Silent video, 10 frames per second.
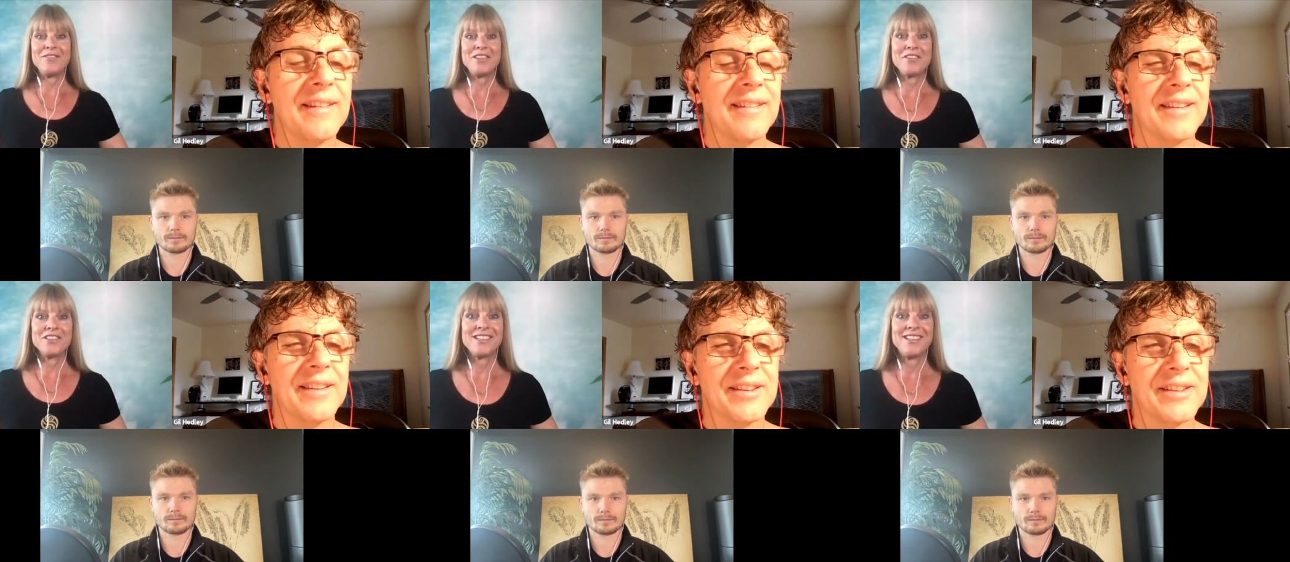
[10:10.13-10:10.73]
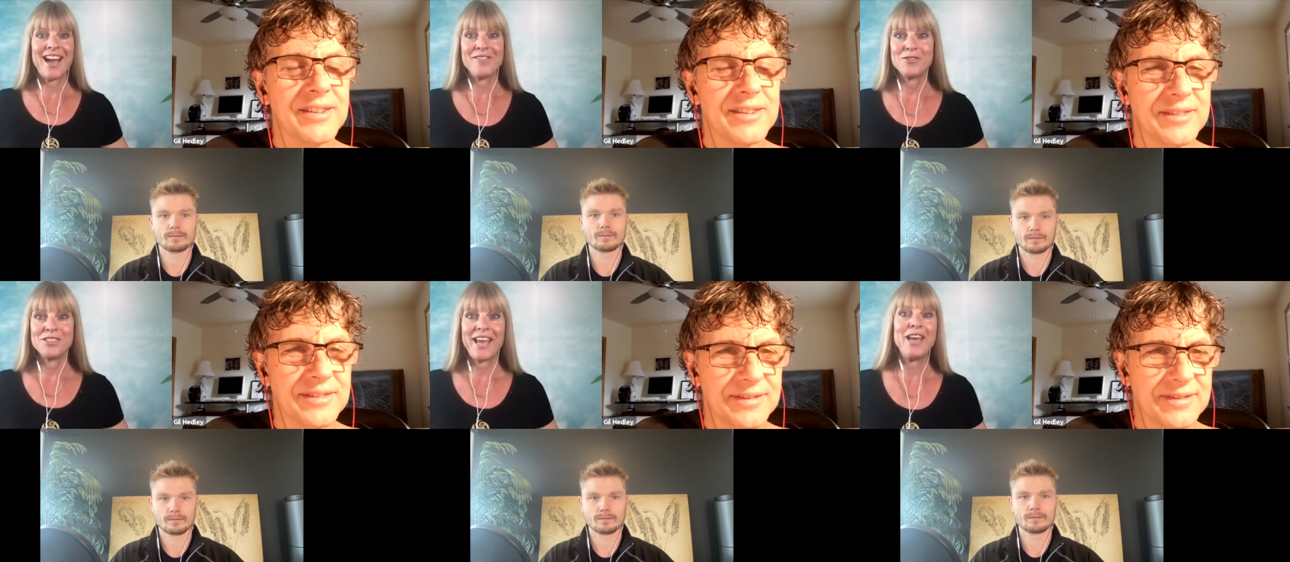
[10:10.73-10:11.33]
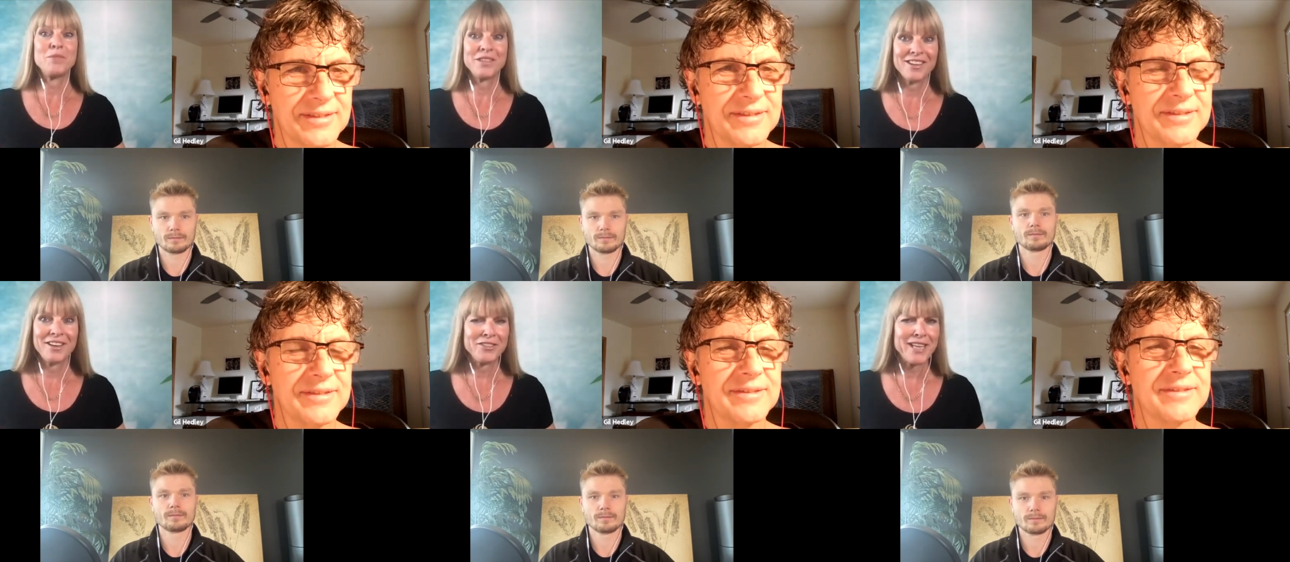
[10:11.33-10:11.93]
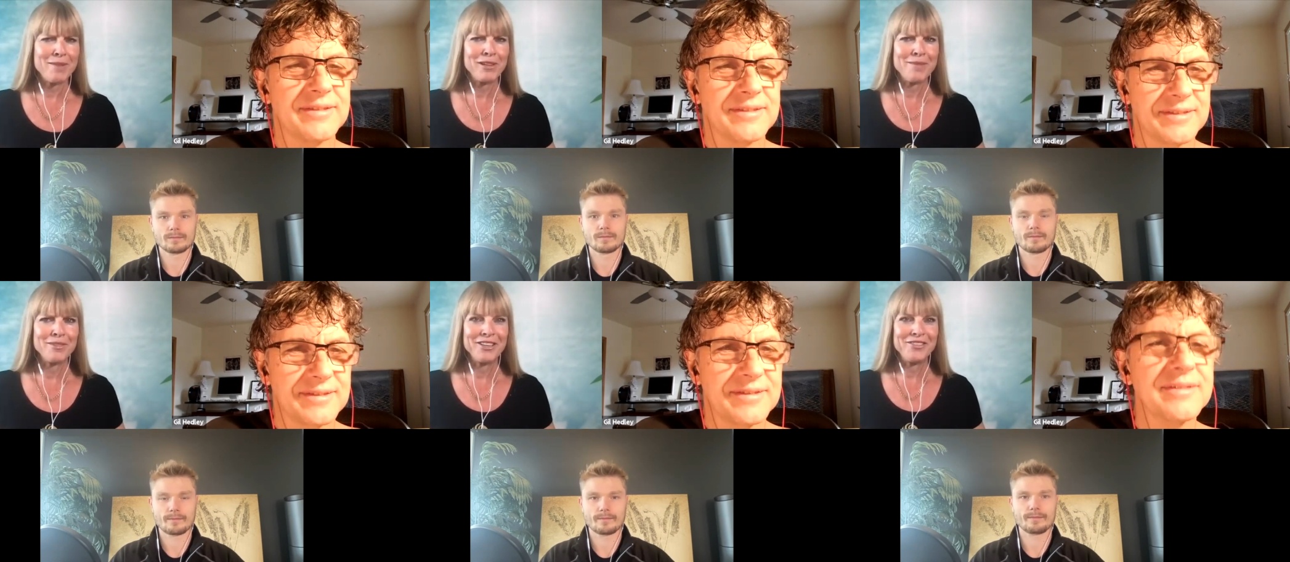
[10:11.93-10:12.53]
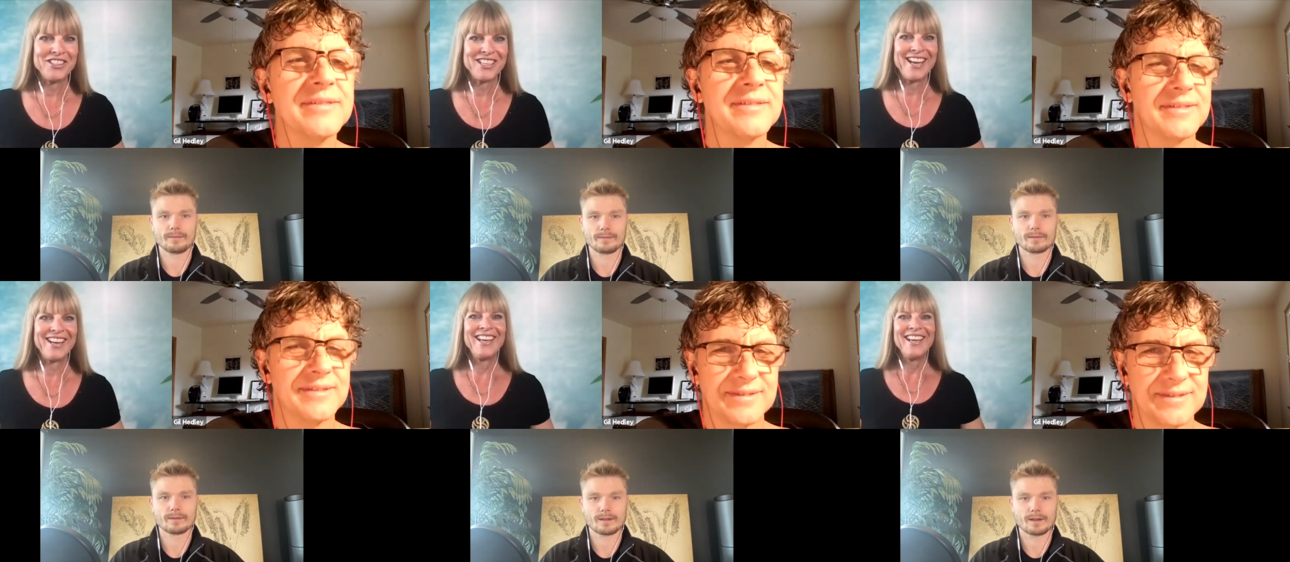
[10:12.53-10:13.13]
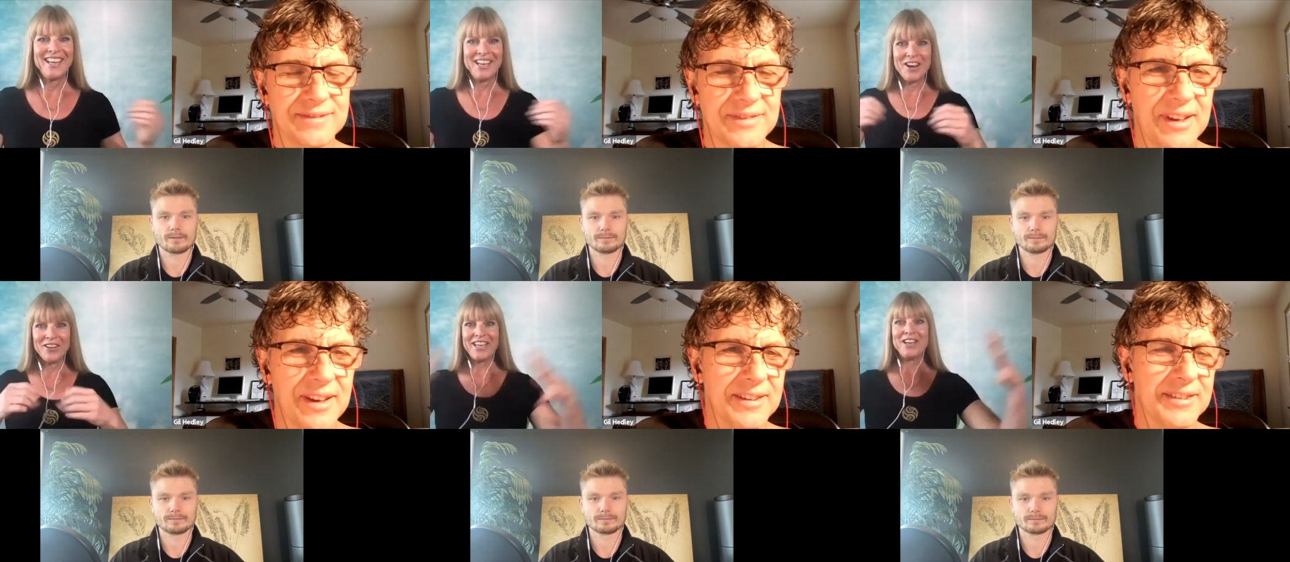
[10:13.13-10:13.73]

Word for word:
Speaker 1: even though this cadaver was eight months on your table, I believe you said, you know, yeah.